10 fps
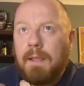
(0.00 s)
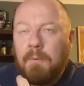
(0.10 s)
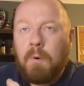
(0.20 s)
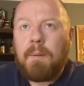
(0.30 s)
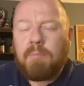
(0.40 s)

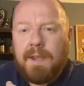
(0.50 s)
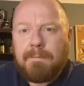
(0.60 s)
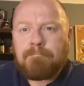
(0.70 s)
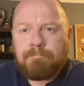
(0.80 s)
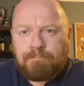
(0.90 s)
White
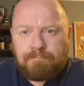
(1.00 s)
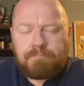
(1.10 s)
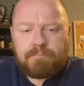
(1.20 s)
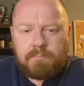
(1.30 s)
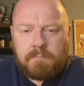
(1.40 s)
bread.
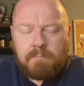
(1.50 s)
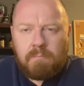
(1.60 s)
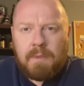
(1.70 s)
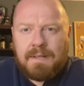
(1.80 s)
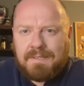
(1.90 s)

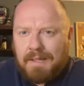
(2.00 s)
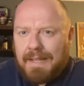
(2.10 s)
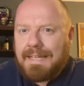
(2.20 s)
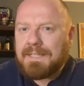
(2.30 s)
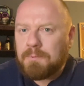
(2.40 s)

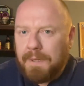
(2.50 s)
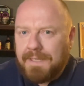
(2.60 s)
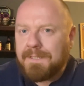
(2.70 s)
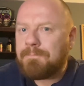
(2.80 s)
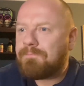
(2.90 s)
Slightly
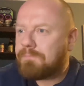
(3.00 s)
sweet,